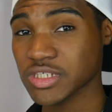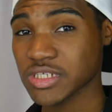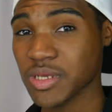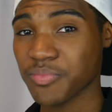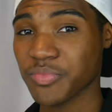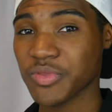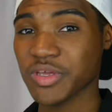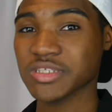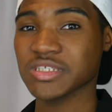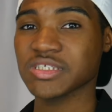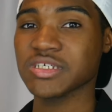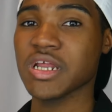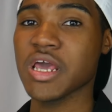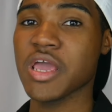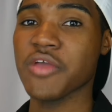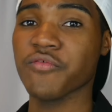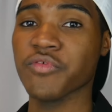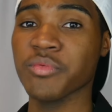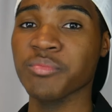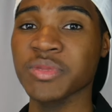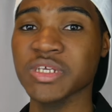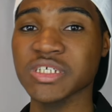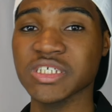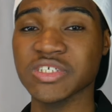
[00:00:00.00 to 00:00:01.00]
something today
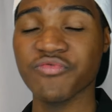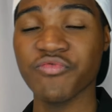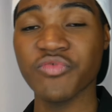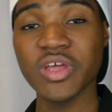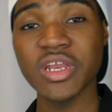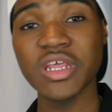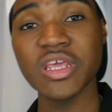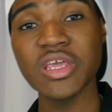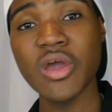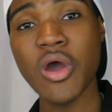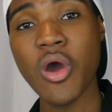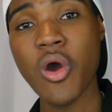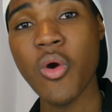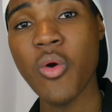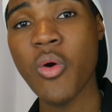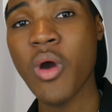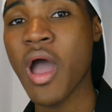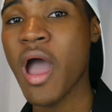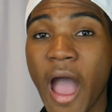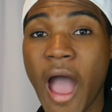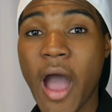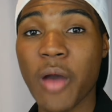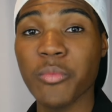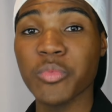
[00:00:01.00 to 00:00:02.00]
from this video.
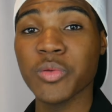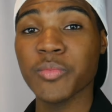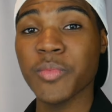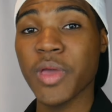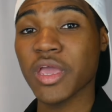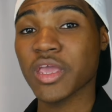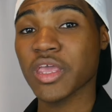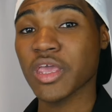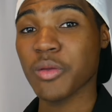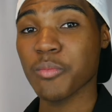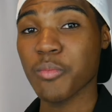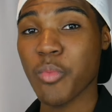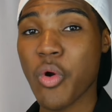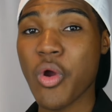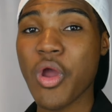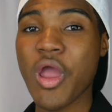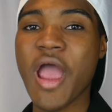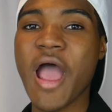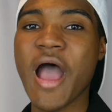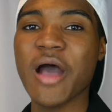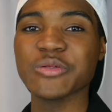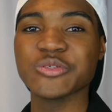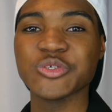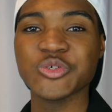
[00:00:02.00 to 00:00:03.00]
I'll be making more
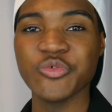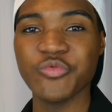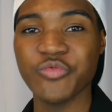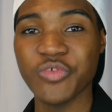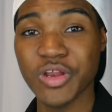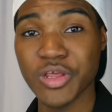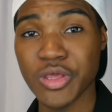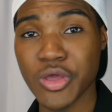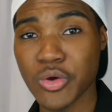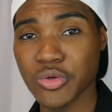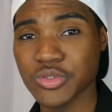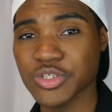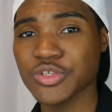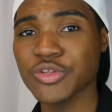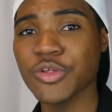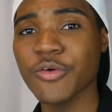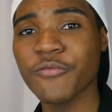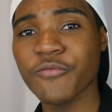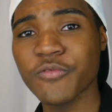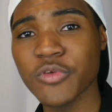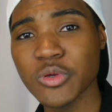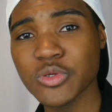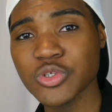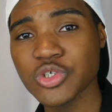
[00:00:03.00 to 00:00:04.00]
how-to videos in the
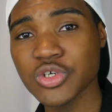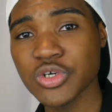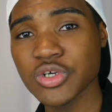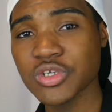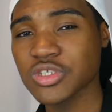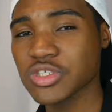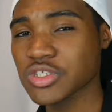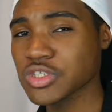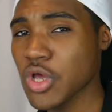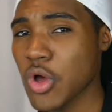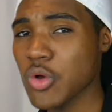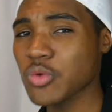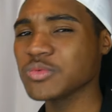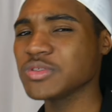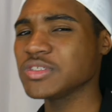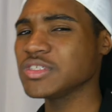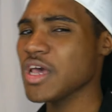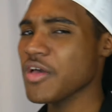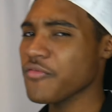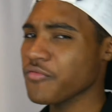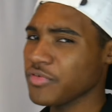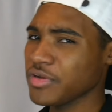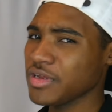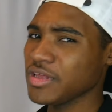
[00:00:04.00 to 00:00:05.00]
future, so
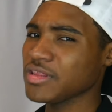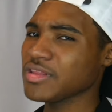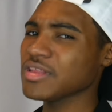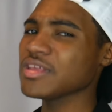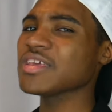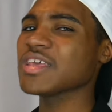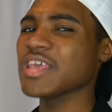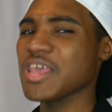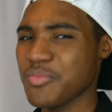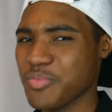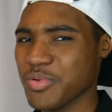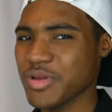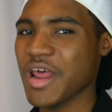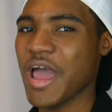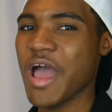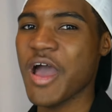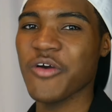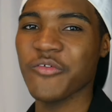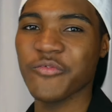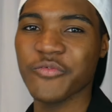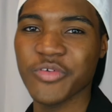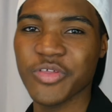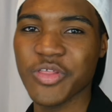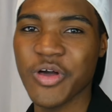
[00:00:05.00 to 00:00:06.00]
definitely keep an eye
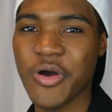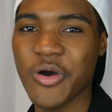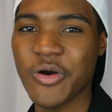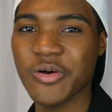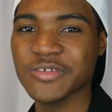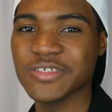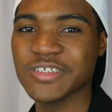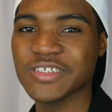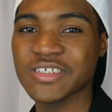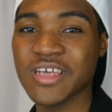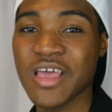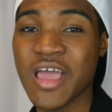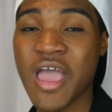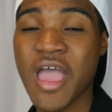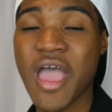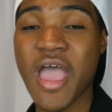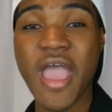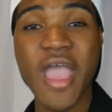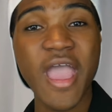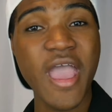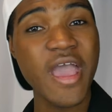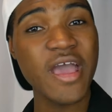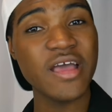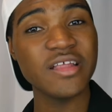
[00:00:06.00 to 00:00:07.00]
out for those
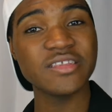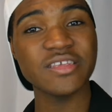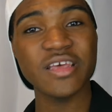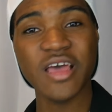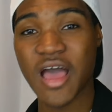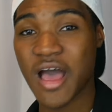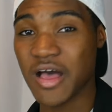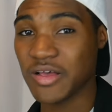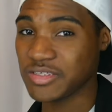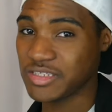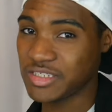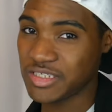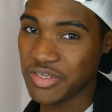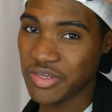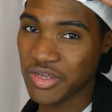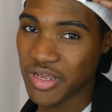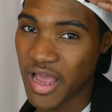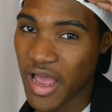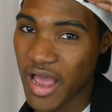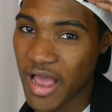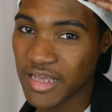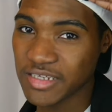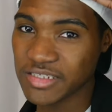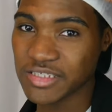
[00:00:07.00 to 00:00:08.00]
and I'll see you
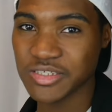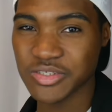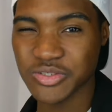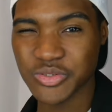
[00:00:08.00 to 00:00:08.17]
guys